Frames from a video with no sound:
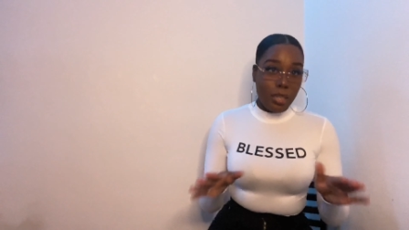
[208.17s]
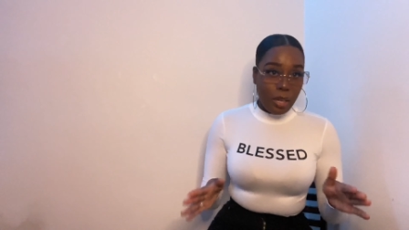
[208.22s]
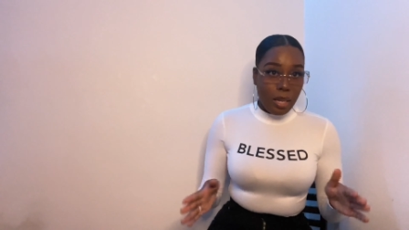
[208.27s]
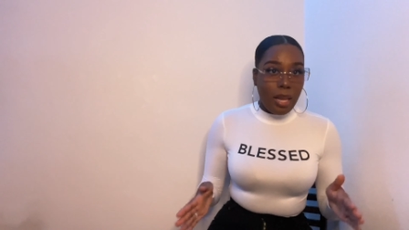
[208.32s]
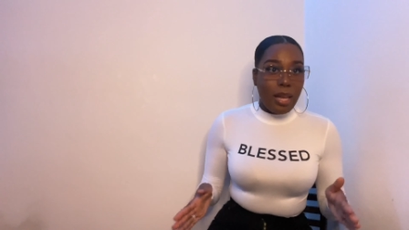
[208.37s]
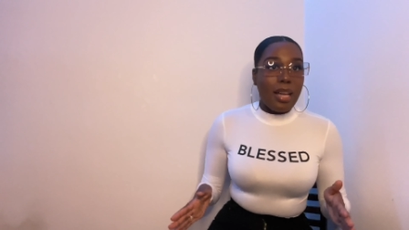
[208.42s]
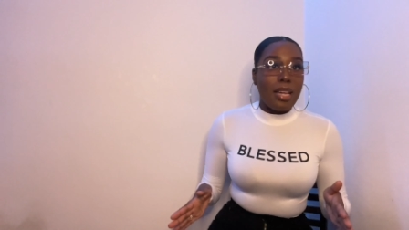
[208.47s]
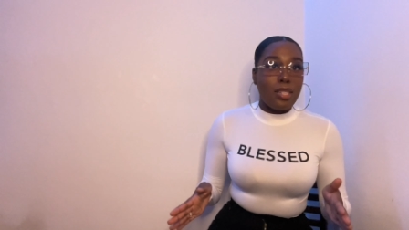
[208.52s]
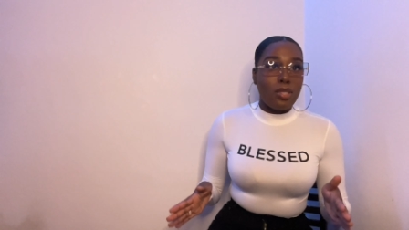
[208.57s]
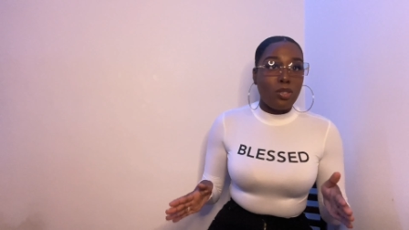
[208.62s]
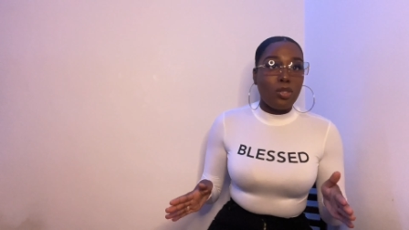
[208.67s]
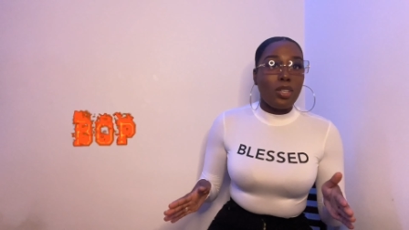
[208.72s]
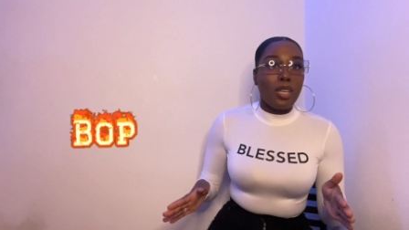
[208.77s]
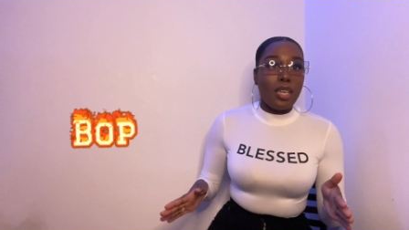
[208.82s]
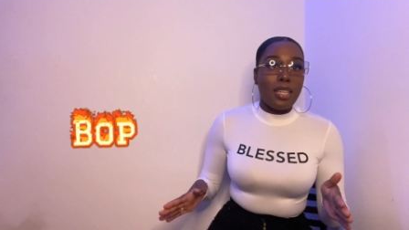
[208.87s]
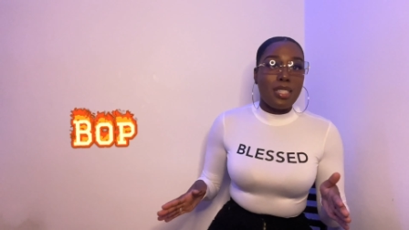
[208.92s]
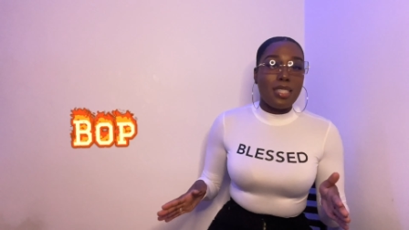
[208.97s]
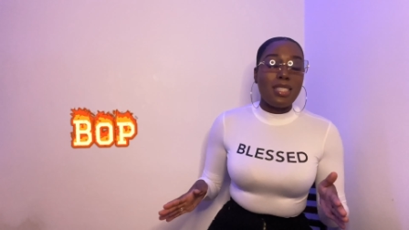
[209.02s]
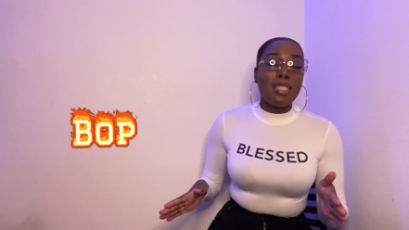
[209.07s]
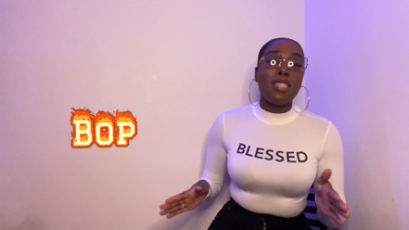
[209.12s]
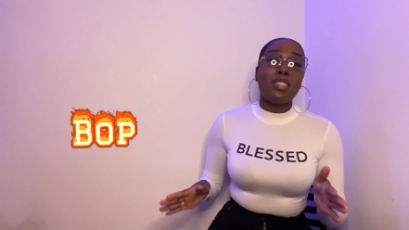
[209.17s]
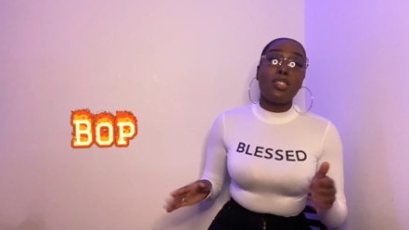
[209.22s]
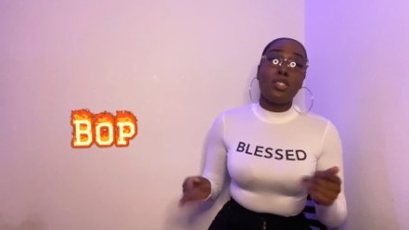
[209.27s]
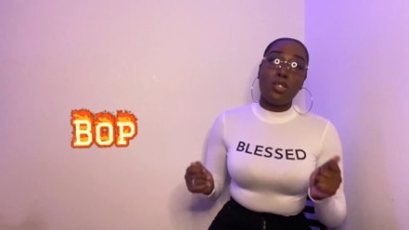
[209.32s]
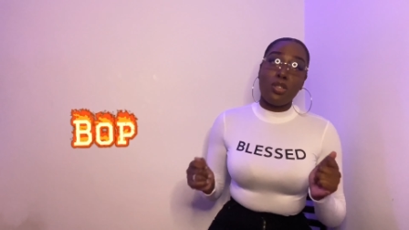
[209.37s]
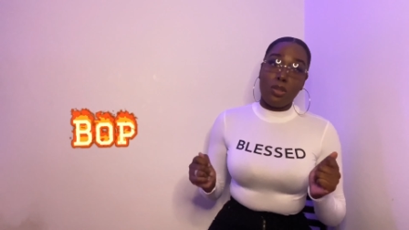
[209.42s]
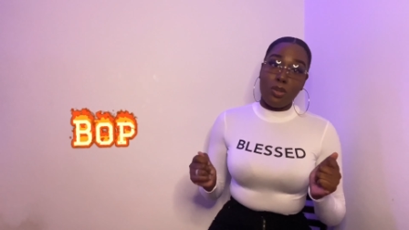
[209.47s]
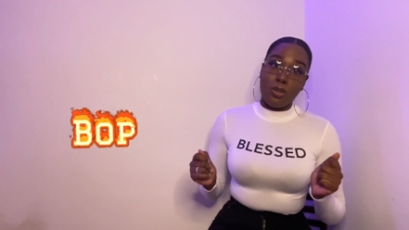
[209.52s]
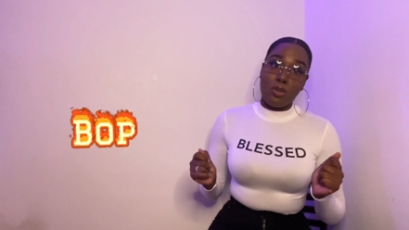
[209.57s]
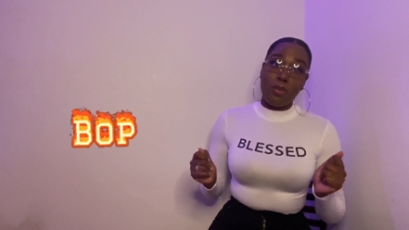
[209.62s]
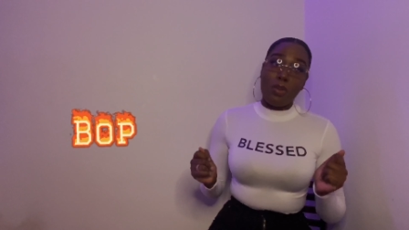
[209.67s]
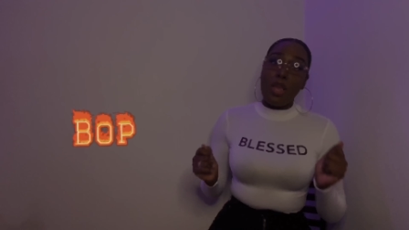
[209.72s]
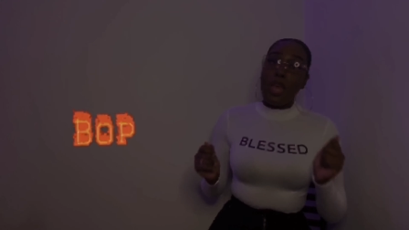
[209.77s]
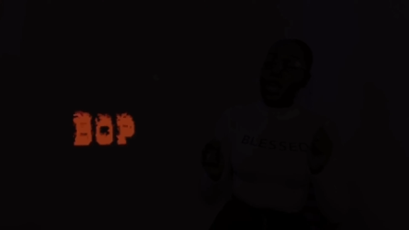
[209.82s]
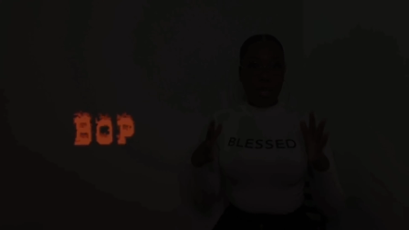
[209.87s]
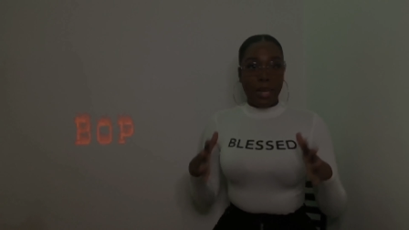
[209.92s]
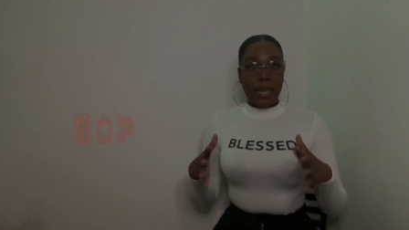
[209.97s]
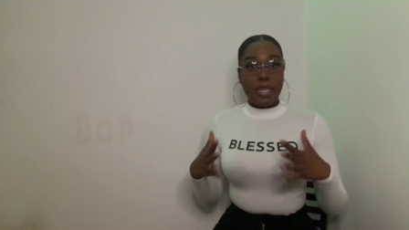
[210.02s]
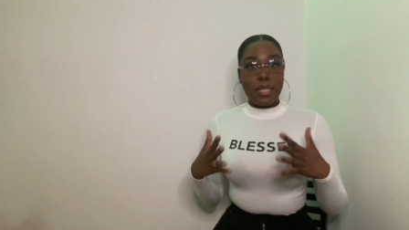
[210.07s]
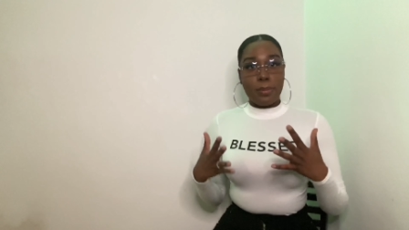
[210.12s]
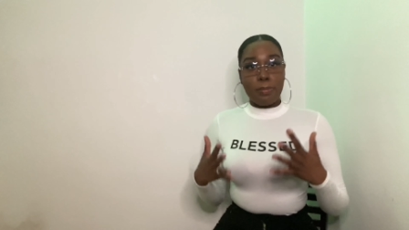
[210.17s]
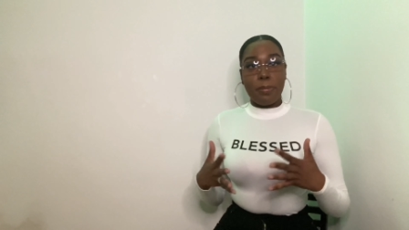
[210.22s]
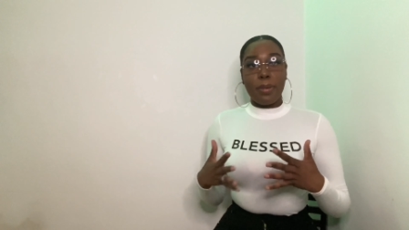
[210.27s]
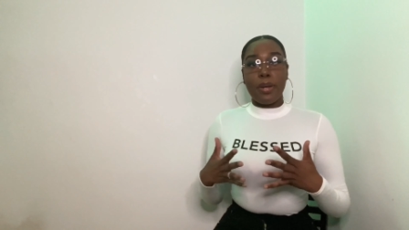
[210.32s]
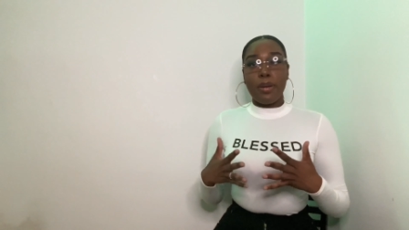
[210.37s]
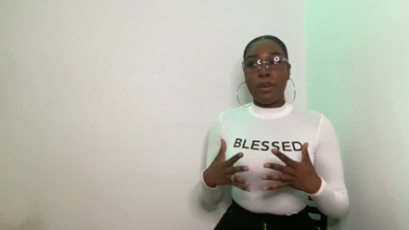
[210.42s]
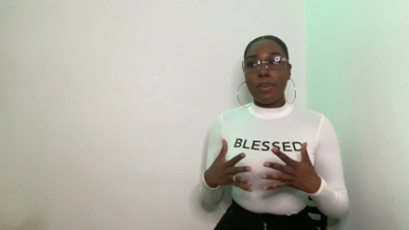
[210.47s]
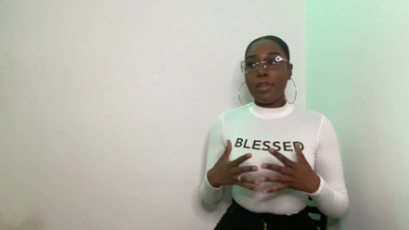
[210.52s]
as you can see too so the next pair